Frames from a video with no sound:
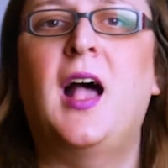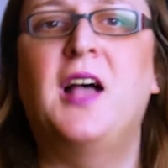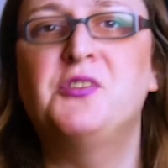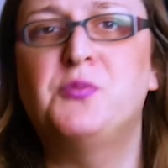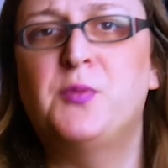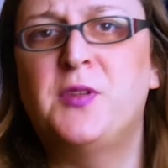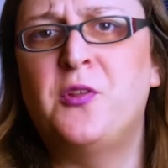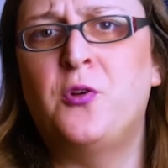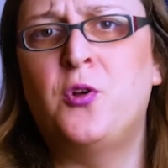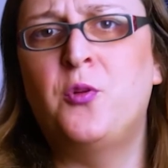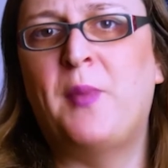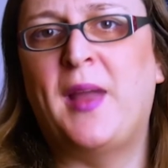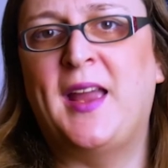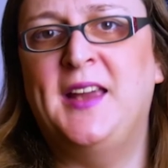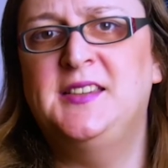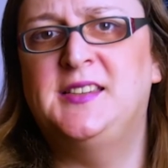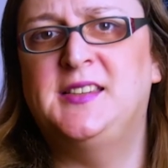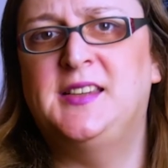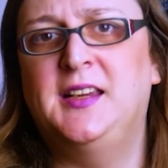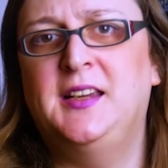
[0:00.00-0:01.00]
As with all
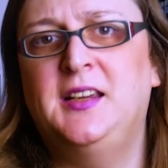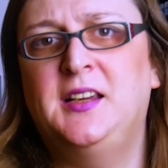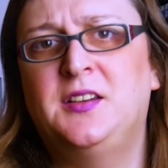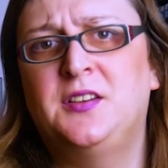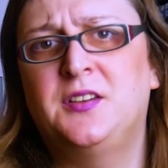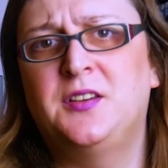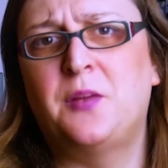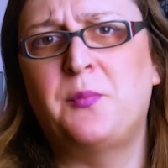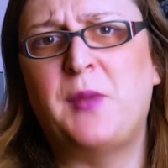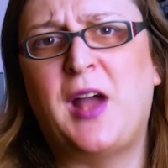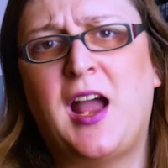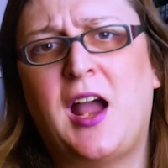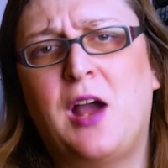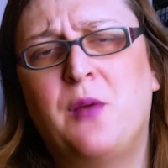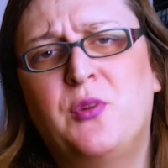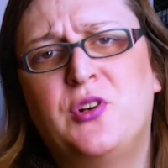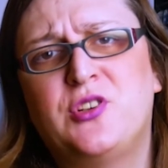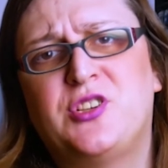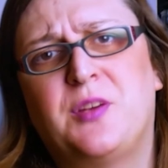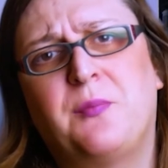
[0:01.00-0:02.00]
painting, no matter how
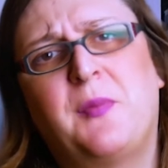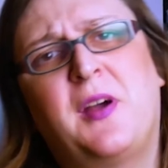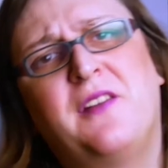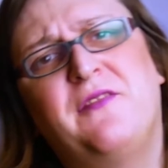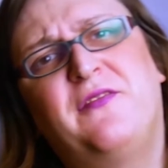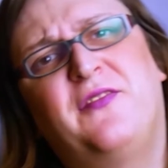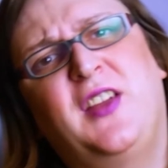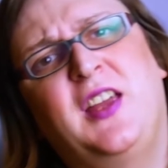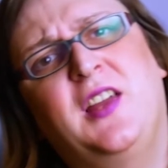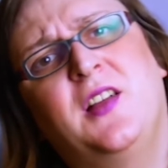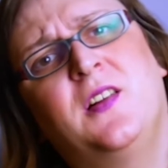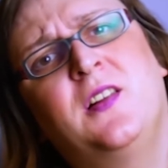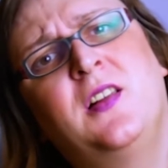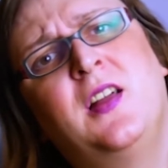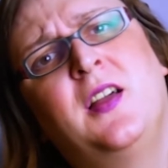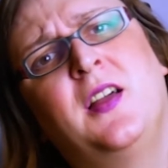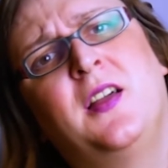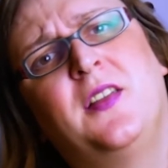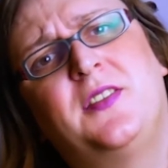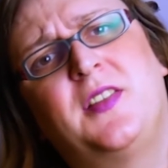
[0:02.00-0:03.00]
much it might feel
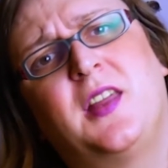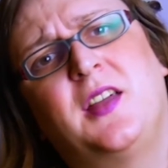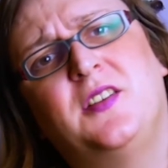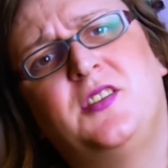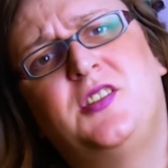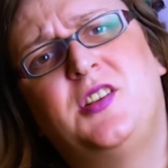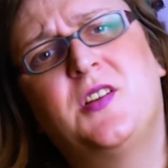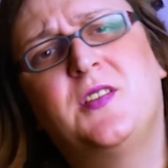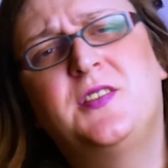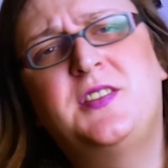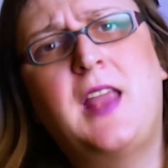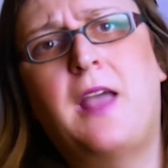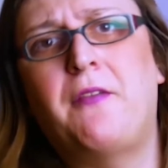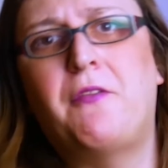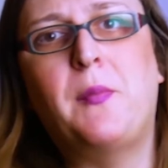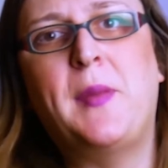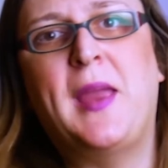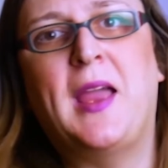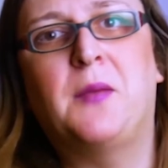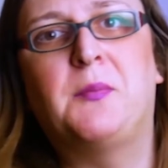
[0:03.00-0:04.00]
that you'll
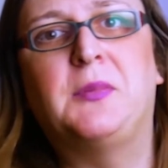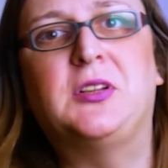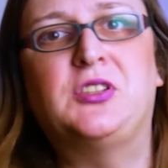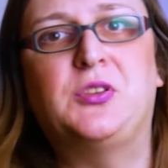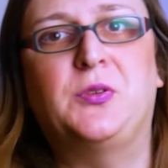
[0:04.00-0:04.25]
never be able